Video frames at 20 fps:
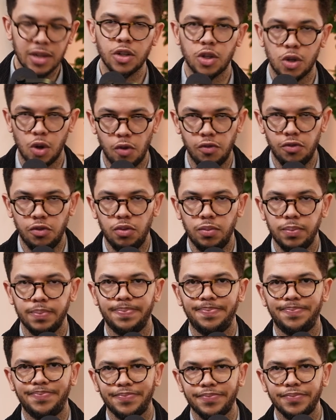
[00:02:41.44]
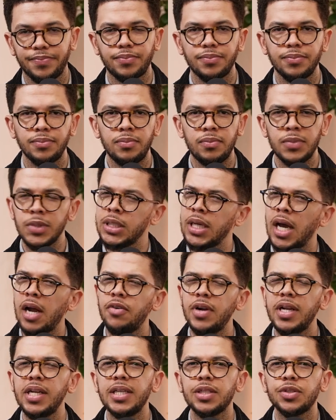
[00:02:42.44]
Ndlovu. A
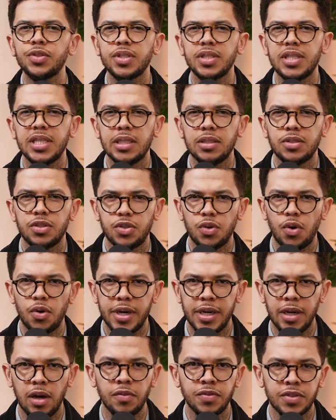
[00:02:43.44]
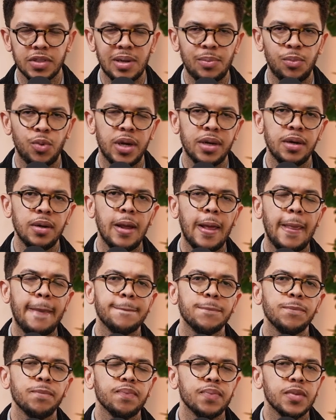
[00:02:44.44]
really interesting story of someone
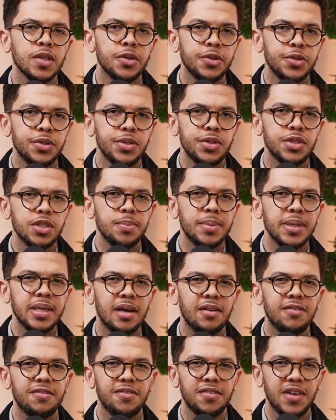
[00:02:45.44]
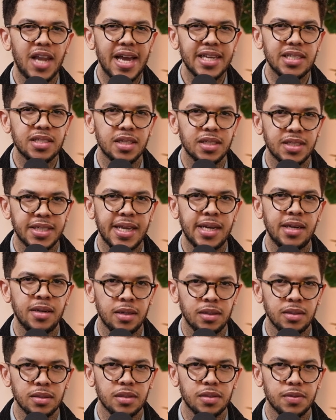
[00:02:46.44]
who used to be a flight
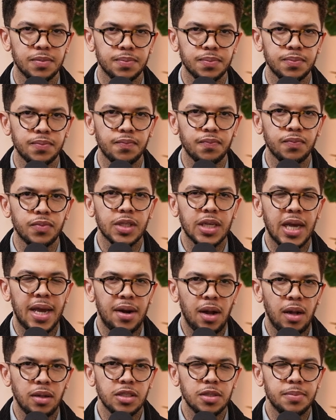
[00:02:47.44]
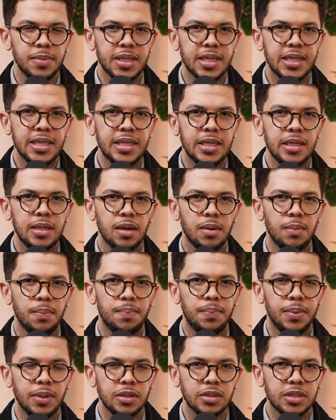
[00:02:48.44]
attendant and ultimately
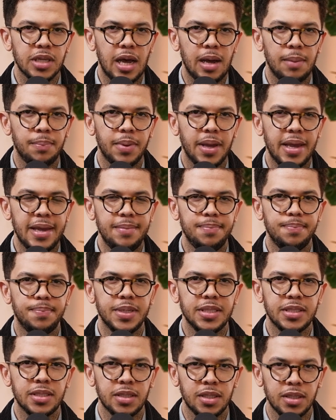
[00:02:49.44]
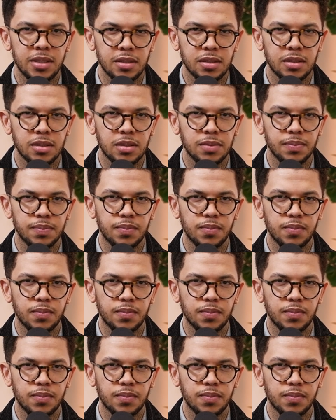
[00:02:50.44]
built up a business